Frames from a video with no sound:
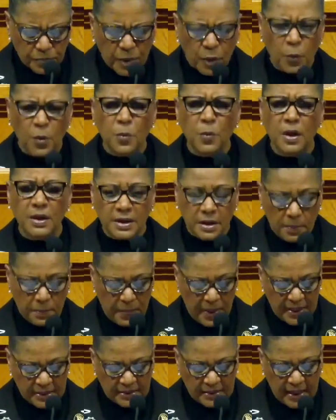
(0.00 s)
We want the
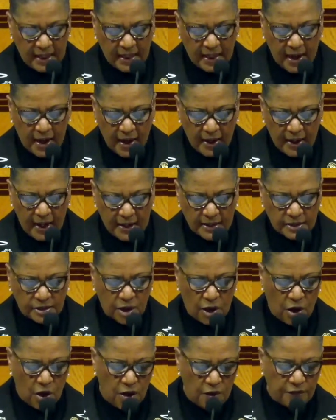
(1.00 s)
best that God has to
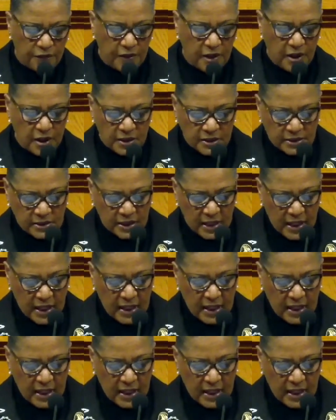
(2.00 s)
offer us,